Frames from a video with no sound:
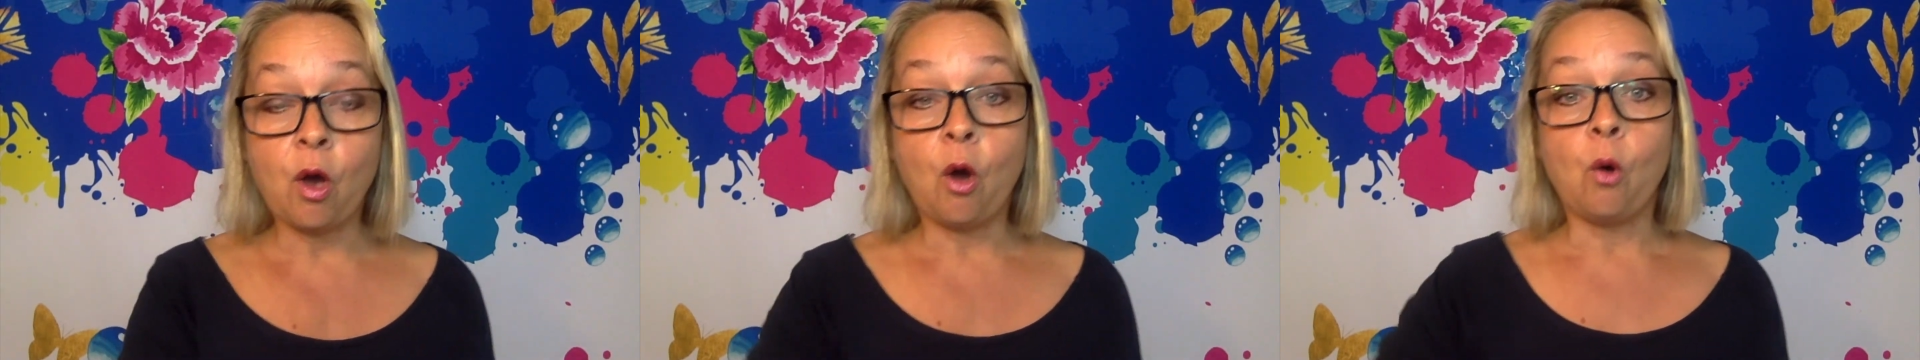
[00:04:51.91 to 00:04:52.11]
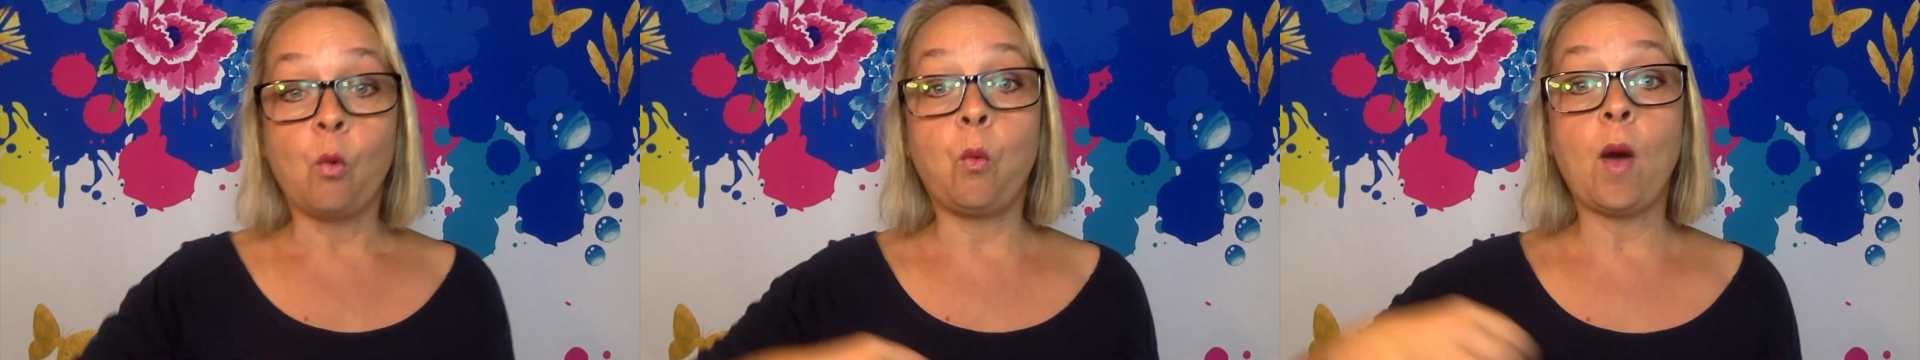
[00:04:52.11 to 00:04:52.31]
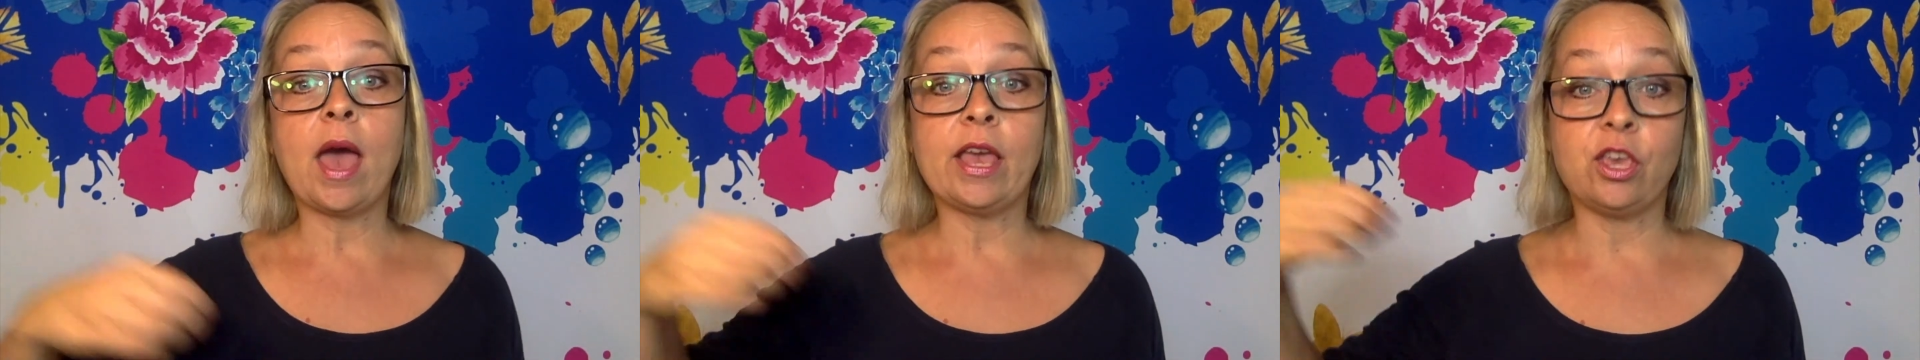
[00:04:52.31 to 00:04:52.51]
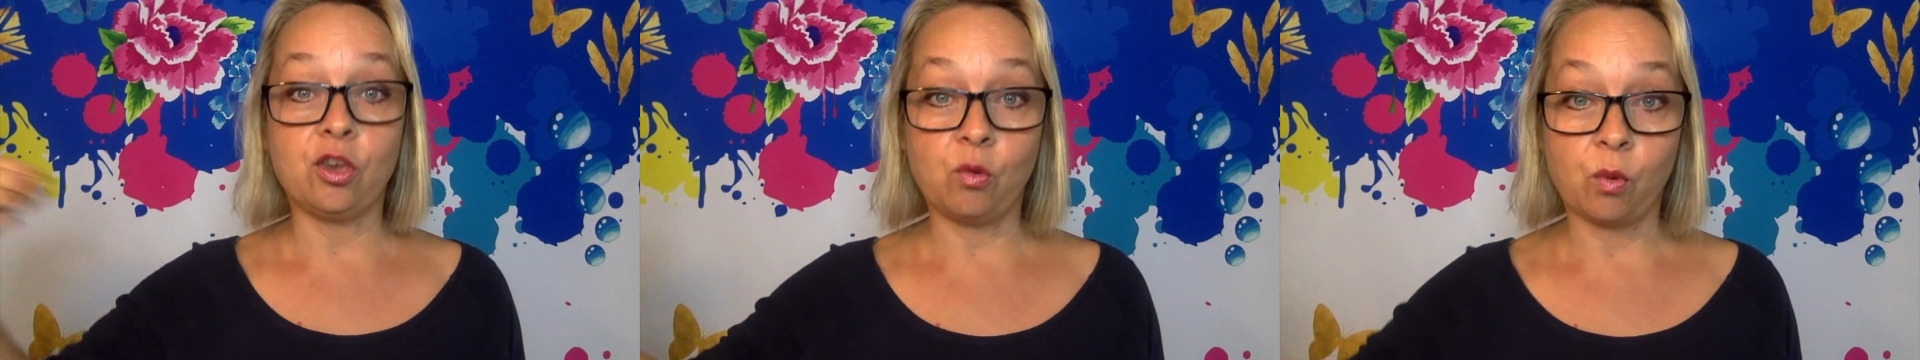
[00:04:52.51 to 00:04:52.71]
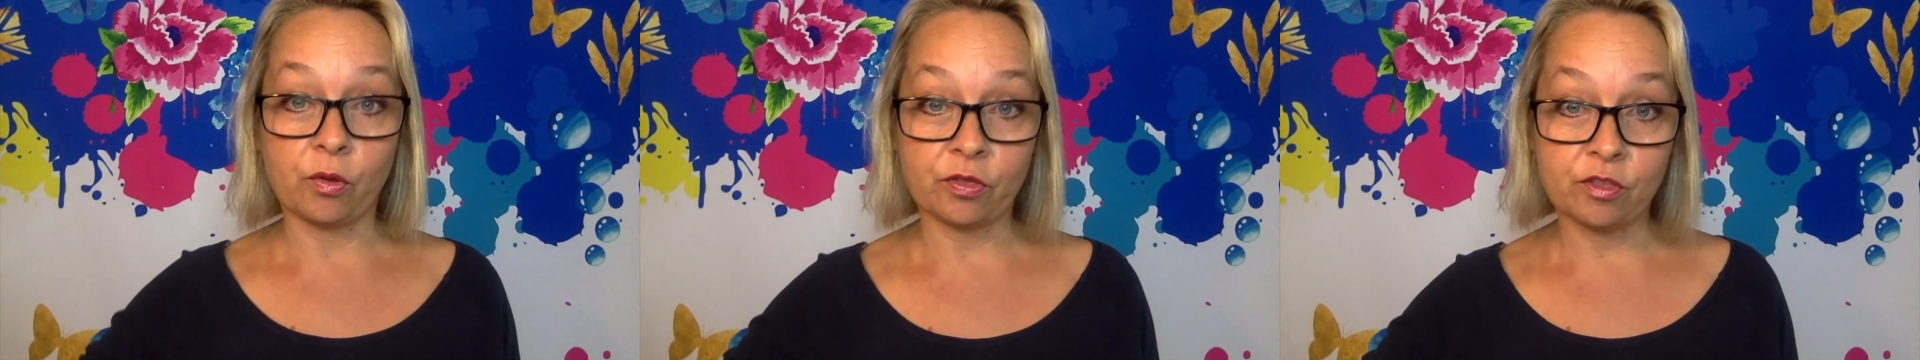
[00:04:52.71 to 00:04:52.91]
where you
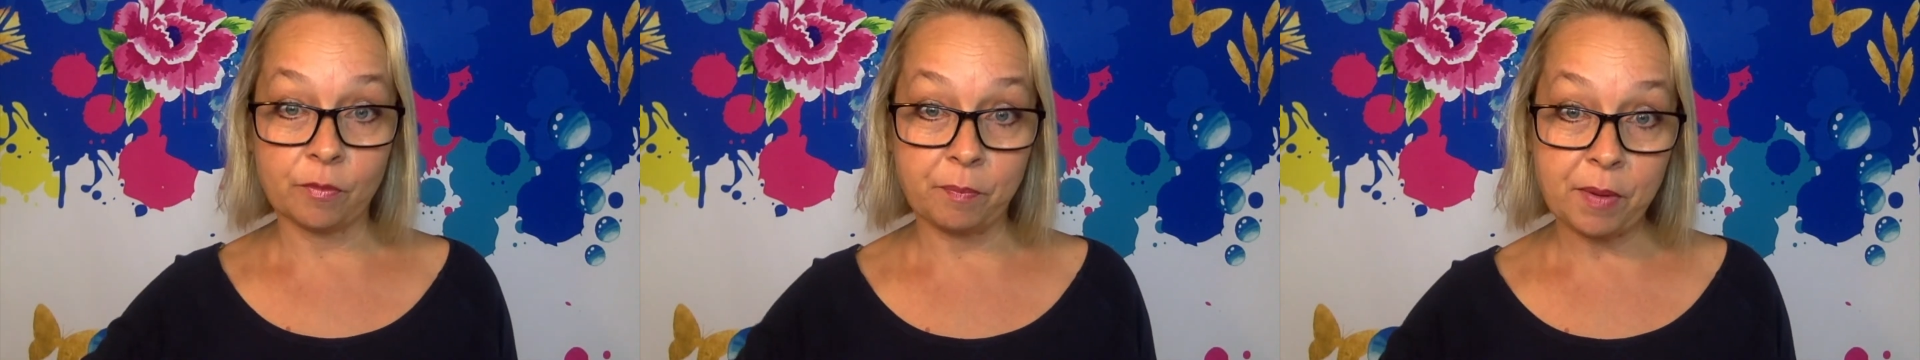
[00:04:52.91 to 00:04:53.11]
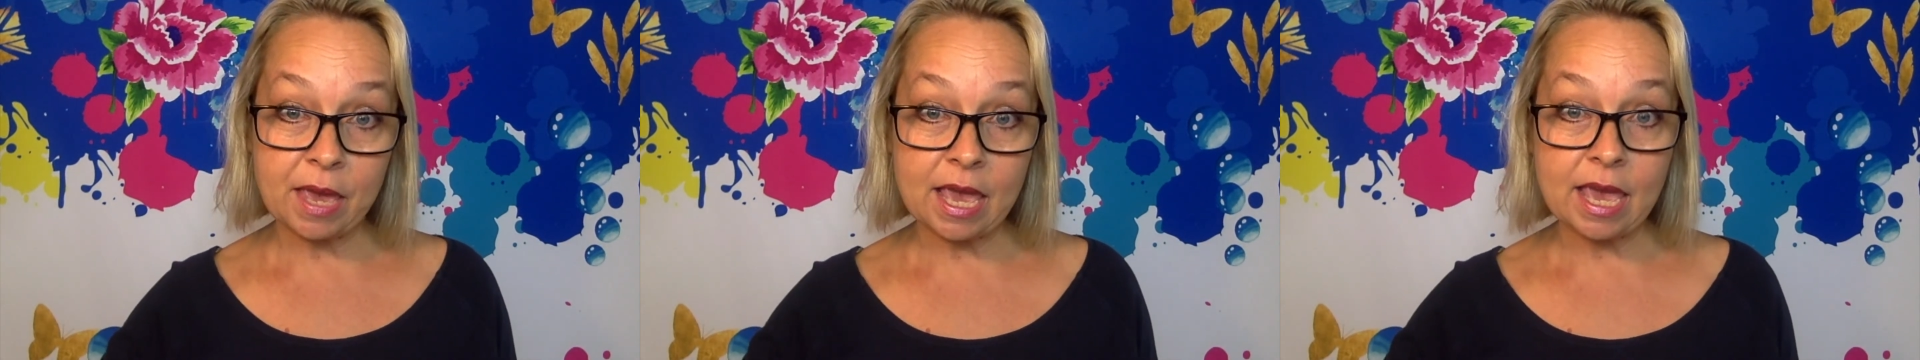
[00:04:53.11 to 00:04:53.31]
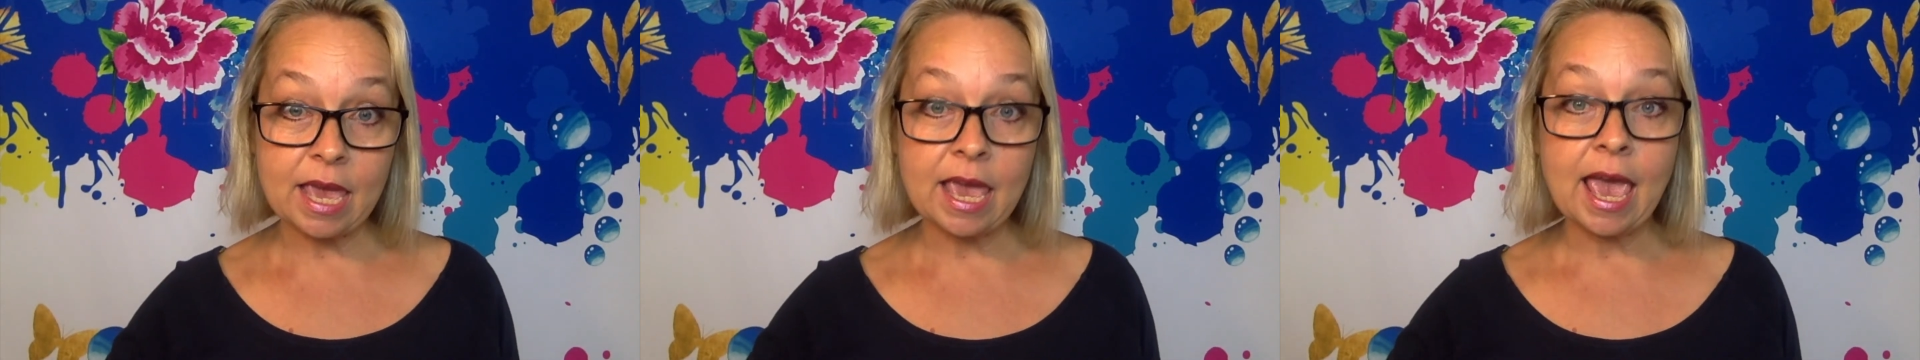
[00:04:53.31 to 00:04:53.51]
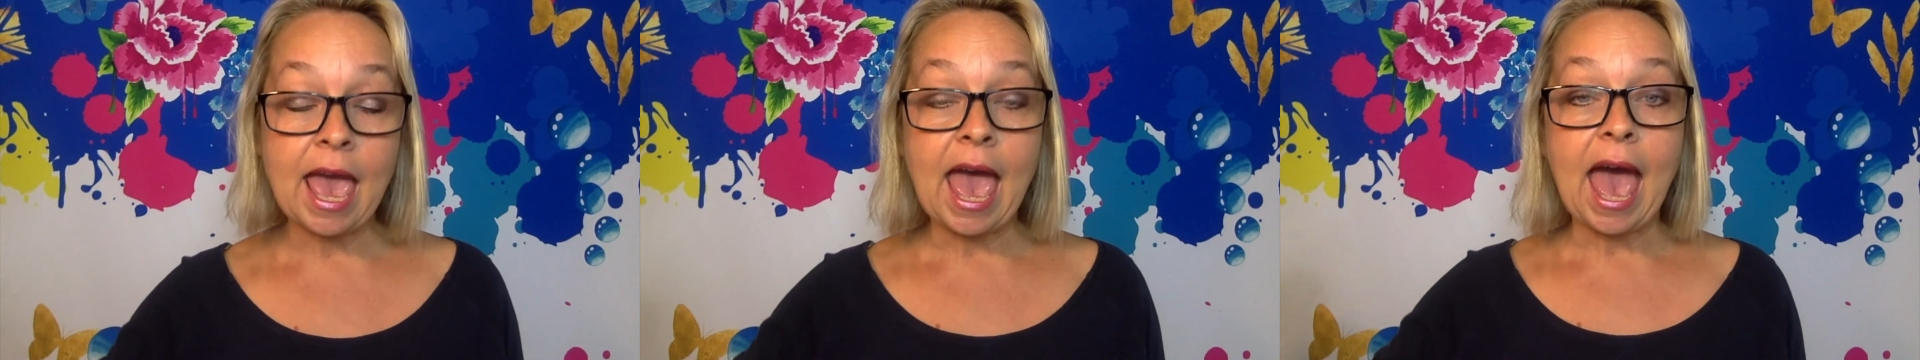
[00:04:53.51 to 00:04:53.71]
want to be,